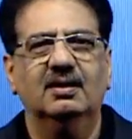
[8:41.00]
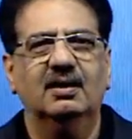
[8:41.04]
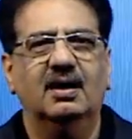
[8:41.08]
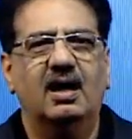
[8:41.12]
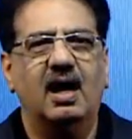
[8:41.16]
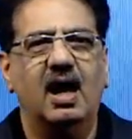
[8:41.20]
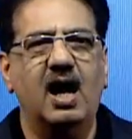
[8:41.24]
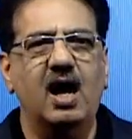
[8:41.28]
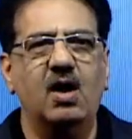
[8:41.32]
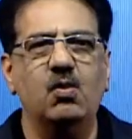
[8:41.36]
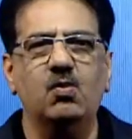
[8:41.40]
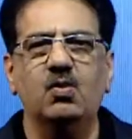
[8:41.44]

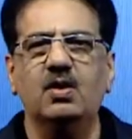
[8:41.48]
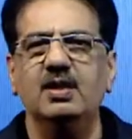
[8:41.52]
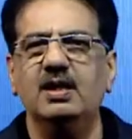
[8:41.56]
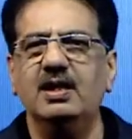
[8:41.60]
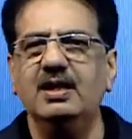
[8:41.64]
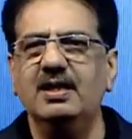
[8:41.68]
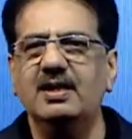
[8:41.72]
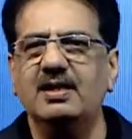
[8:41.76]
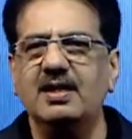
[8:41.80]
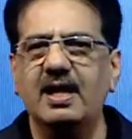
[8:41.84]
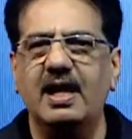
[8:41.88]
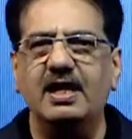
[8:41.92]
How would
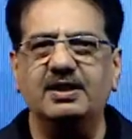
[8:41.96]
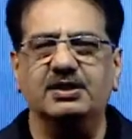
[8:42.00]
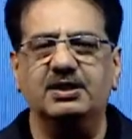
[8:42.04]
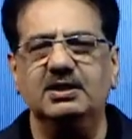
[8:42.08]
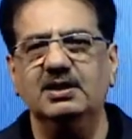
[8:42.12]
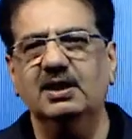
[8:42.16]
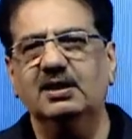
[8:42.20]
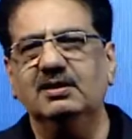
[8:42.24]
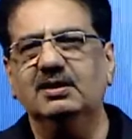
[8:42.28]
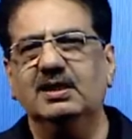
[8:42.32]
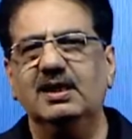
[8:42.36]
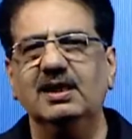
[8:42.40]

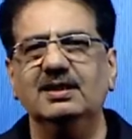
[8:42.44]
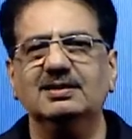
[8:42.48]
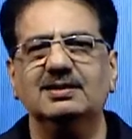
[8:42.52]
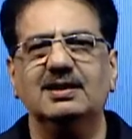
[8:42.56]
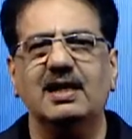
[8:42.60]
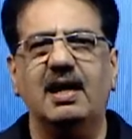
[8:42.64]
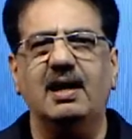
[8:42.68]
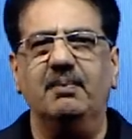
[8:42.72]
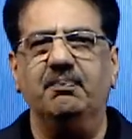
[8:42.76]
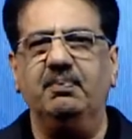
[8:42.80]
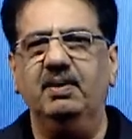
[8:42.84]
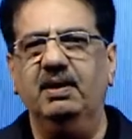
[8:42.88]
irrational things
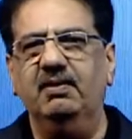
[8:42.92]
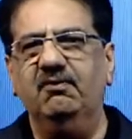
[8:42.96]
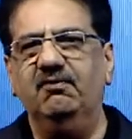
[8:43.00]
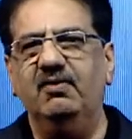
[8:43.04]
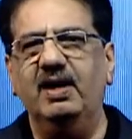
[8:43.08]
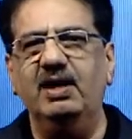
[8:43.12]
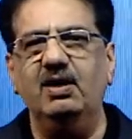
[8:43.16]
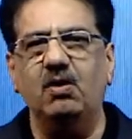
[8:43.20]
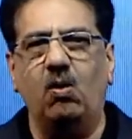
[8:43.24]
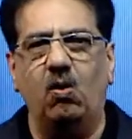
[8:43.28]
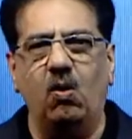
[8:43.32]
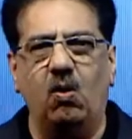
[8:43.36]
happen
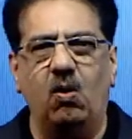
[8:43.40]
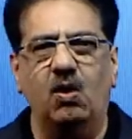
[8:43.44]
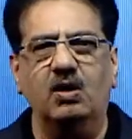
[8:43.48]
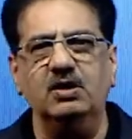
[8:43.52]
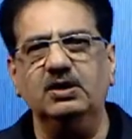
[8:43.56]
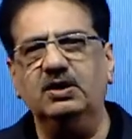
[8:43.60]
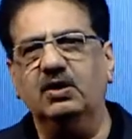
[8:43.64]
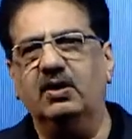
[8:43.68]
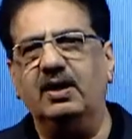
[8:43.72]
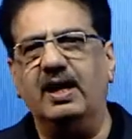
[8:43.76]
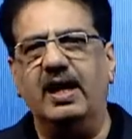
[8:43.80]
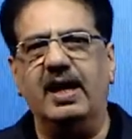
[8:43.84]
when all
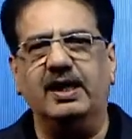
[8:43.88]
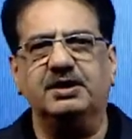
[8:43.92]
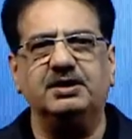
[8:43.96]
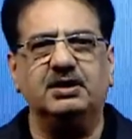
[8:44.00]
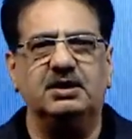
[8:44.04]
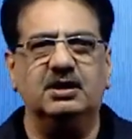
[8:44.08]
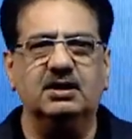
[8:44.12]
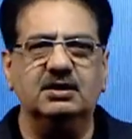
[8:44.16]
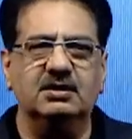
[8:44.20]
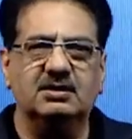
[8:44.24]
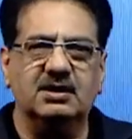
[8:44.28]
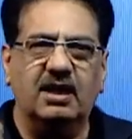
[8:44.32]
your
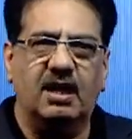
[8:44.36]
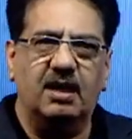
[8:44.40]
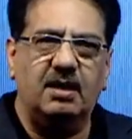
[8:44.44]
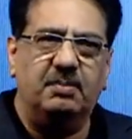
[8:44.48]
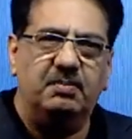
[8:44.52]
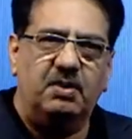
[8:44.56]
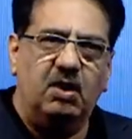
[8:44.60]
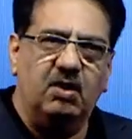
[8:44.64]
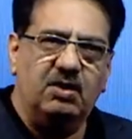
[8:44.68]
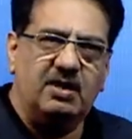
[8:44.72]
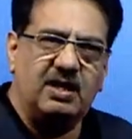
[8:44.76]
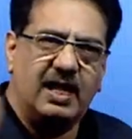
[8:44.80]
actions are
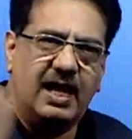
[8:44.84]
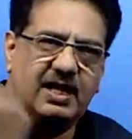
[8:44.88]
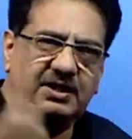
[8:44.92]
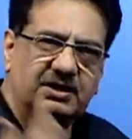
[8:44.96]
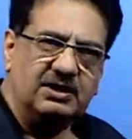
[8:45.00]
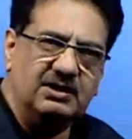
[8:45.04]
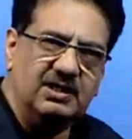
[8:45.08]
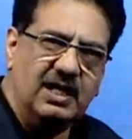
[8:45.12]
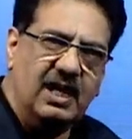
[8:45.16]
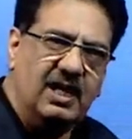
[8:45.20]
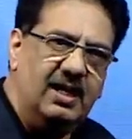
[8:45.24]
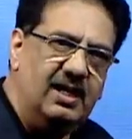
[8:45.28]
about
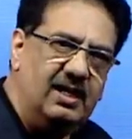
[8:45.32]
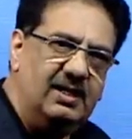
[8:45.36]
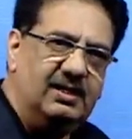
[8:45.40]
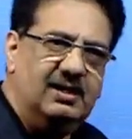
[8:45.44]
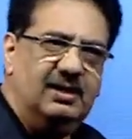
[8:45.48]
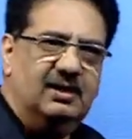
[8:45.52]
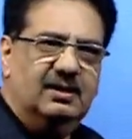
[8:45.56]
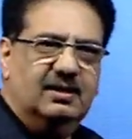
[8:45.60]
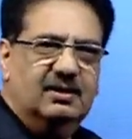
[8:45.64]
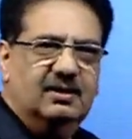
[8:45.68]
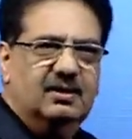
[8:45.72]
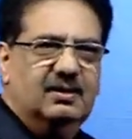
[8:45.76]

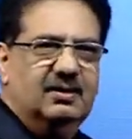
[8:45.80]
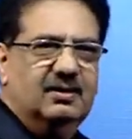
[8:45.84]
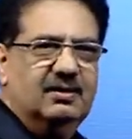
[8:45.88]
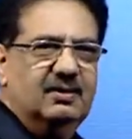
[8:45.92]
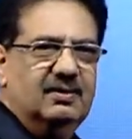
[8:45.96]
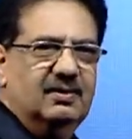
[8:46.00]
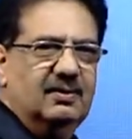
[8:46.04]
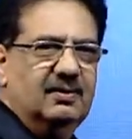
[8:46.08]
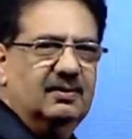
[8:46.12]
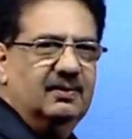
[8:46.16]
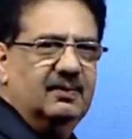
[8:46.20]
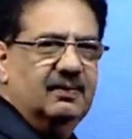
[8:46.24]
rationality?
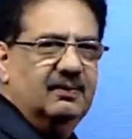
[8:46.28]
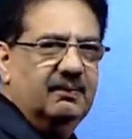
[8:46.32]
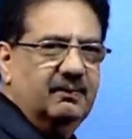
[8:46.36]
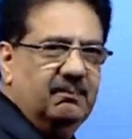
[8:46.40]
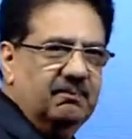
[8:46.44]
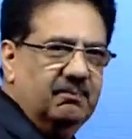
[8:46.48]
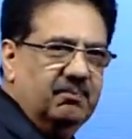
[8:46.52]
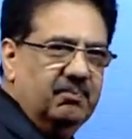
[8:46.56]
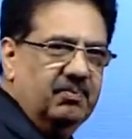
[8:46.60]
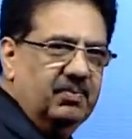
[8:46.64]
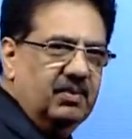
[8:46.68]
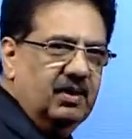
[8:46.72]

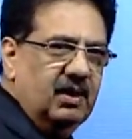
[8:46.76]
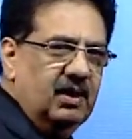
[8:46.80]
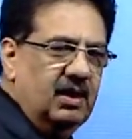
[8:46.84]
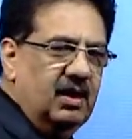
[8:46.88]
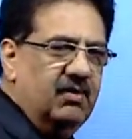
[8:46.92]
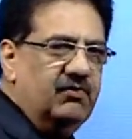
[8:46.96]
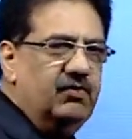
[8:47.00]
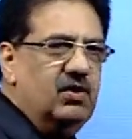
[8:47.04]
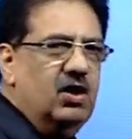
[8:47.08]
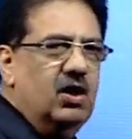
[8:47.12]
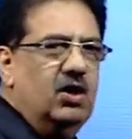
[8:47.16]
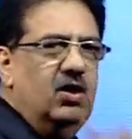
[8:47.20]

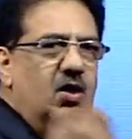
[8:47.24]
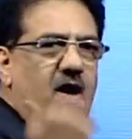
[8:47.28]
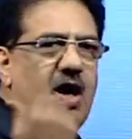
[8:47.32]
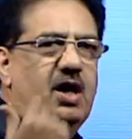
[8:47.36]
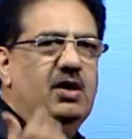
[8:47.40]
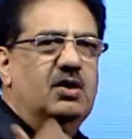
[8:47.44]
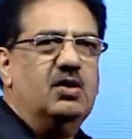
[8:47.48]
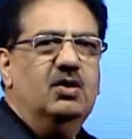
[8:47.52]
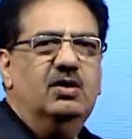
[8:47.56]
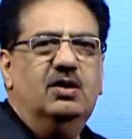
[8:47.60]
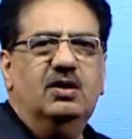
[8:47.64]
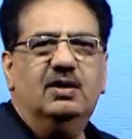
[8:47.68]
If you're
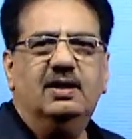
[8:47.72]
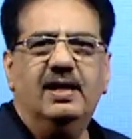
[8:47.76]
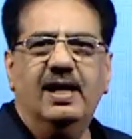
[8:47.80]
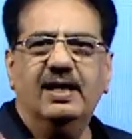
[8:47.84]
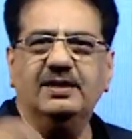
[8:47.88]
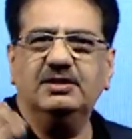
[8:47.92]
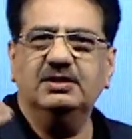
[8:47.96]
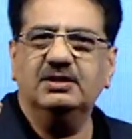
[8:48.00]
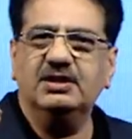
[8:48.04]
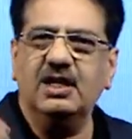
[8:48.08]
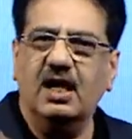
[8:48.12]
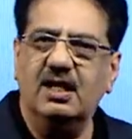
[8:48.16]
not going to
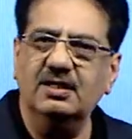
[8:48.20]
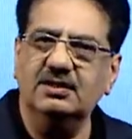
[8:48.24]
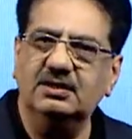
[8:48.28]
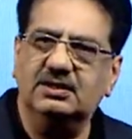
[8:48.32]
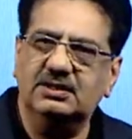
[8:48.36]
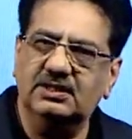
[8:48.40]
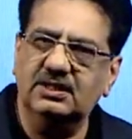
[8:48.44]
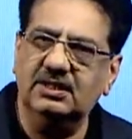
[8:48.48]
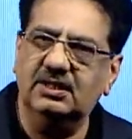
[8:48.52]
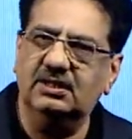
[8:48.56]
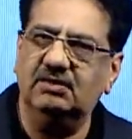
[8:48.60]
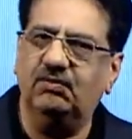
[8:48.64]
take
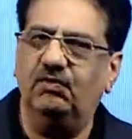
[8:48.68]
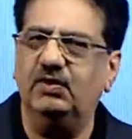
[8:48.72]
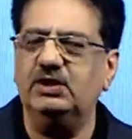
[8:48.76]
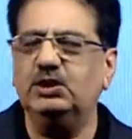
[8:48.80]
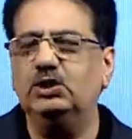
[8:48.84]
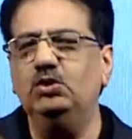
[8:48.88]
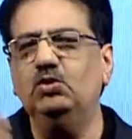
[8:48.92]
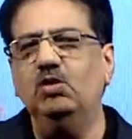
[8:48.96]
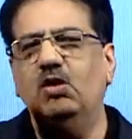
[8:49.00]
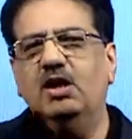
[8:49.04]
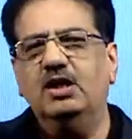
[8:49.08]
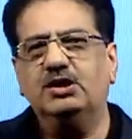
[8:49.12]
chances which
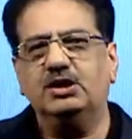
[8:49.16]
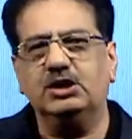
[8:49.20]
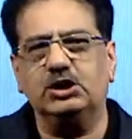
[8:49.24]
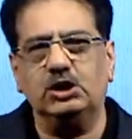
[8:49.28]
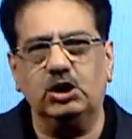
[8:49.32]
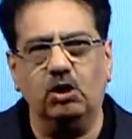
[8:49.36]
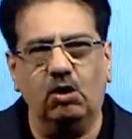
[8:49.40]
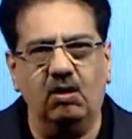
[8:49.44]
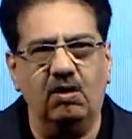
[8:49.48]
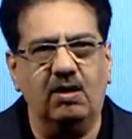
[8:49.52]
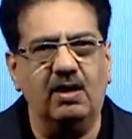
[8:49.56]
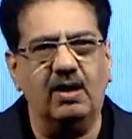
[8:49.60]
you are
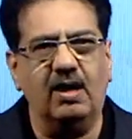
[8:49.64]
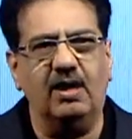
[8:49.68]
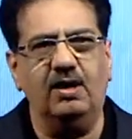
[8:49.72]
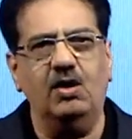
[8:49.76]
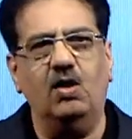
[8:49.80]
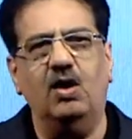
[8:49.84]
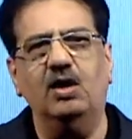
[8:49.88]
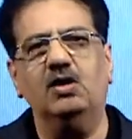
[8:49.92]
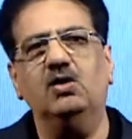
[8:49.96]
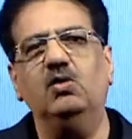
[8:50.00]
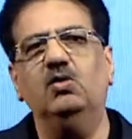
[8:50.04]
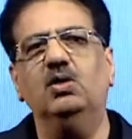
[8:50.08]
sure are
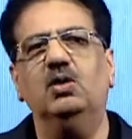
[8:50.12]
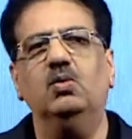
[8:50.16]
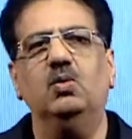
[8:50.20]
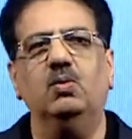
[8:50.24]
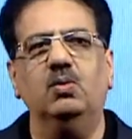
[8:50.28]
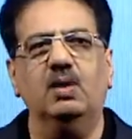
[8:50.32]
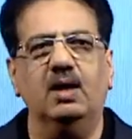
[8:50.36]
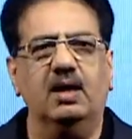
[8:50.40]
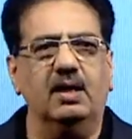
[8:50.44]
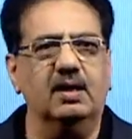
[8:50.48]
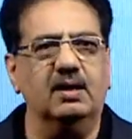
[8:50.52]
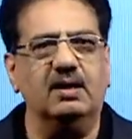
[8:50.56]
not going to
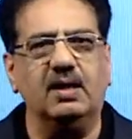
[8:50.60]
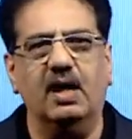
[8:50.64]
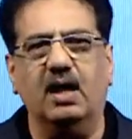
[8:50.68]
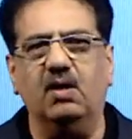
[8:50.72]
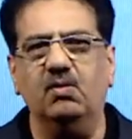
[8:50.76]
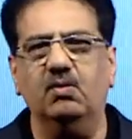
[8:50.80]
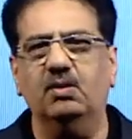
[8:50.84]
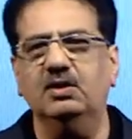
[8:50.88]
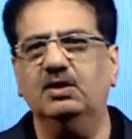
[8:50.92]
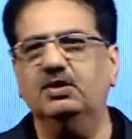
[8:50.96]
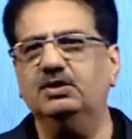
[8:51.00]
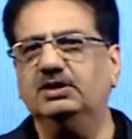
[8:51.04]
work, how
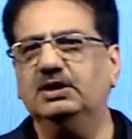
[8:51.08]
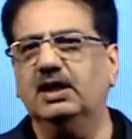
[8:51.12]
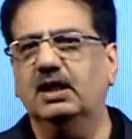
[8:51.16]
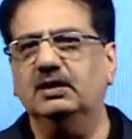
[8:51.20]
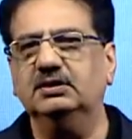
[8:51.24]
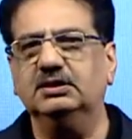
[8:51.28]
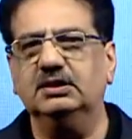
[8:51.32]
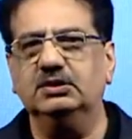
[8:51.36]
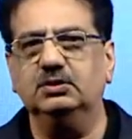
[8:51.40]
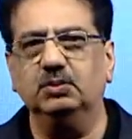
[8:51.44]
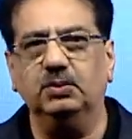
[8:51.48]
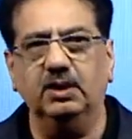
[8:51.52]
will those
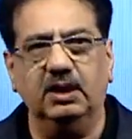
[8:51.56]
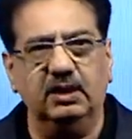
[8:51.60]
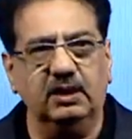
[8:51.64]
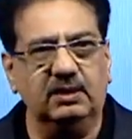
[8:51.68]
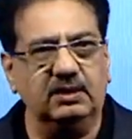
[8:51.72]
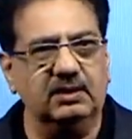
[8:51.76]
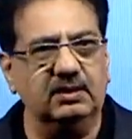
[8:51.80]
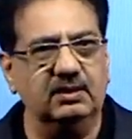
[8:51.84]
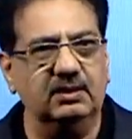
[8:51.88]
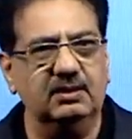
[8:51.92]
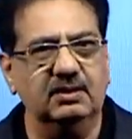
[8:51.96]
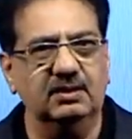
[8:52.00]
chances work?